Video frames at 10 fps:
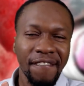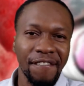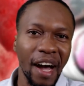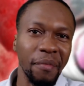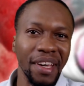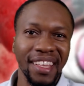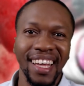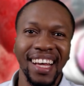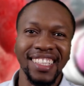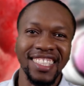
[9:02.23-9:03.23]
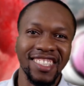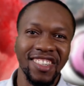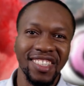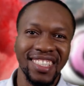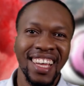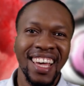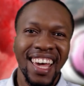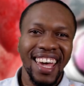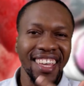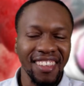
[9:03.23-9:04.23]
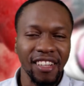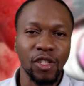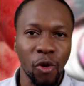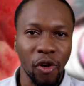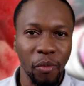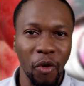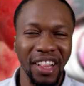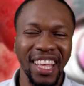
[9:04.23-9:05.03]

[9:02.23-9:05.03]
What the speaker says: famine and is just in a turmoil.